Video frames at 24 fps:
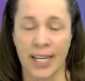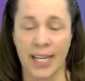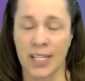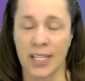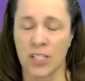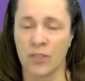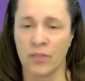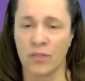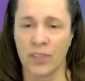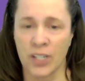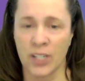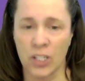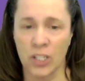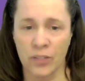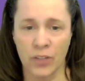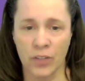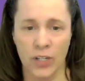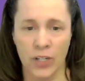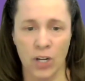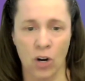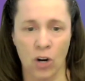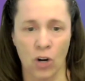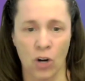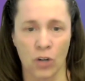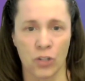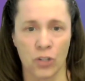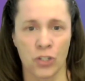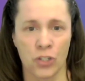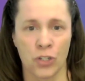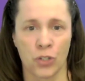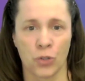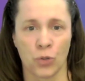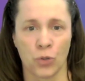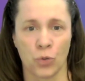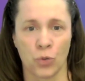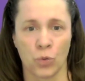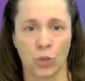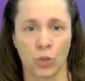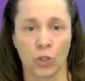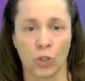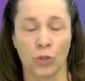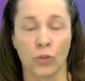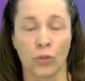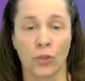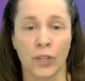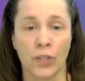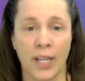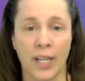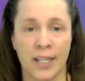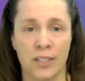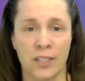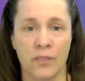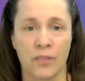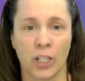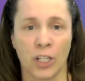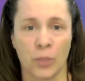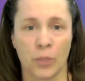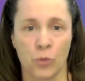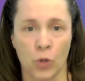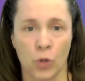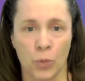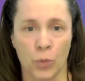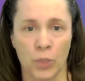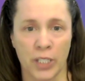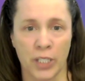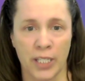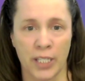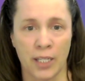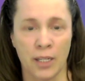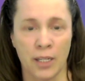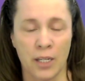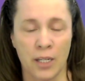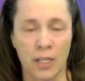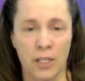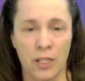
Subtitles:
it is very, very hard to learn and develop normally.